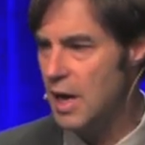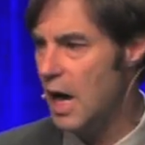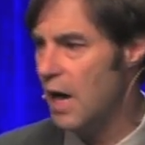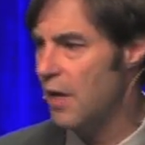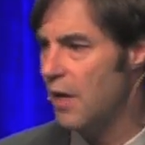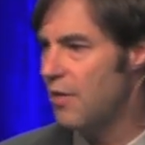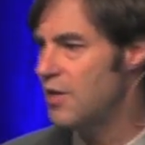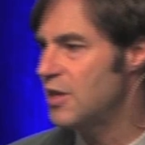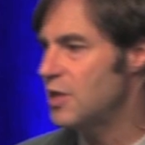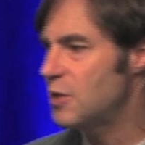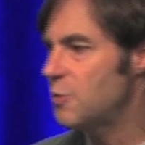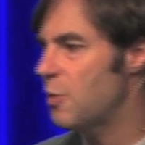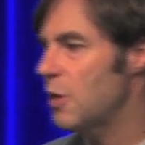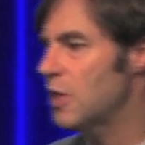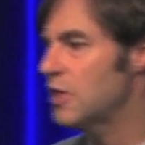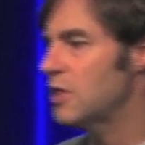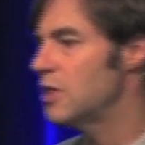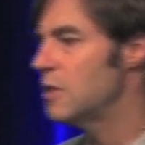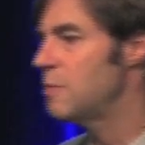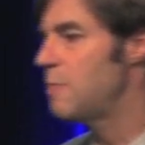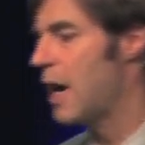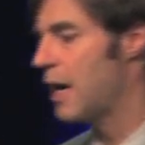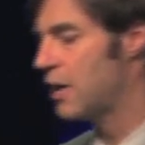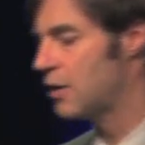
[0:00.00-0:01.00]
And now this
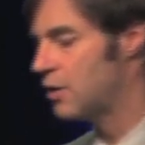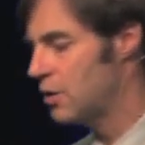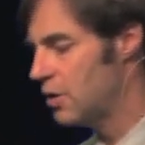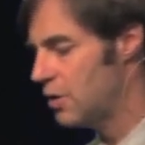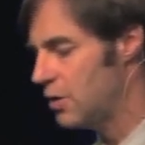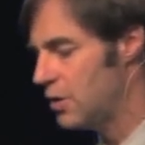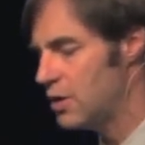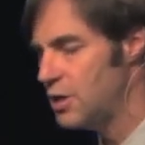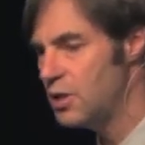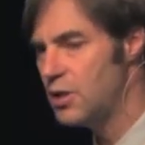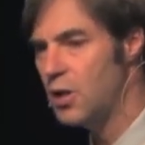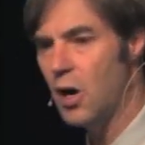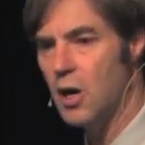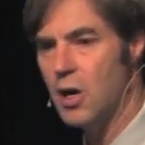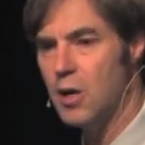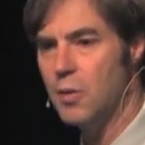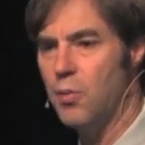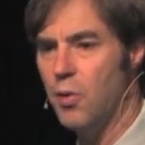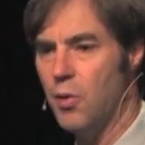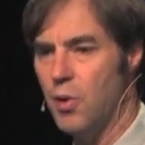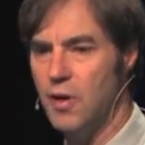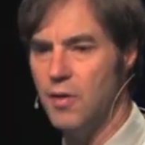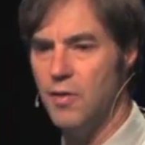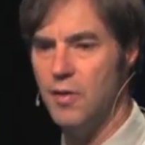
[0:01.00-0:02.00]
brings us back to the
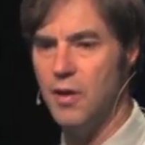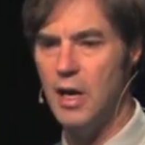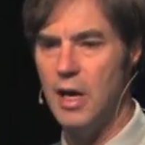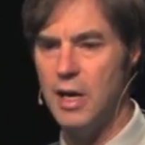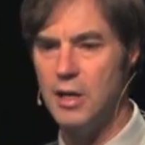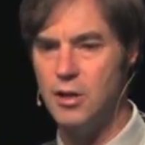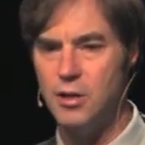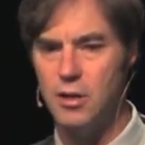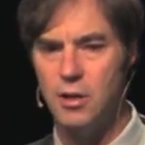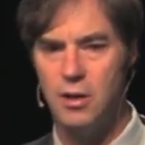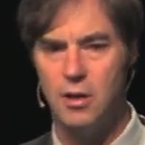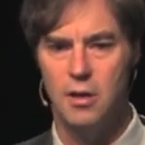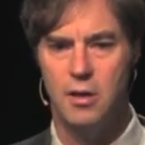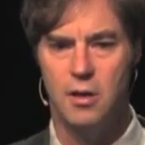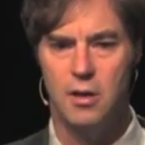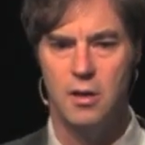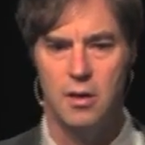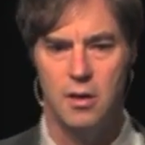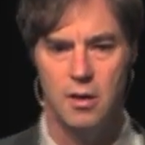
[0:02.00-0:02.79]
starting point of the lecture.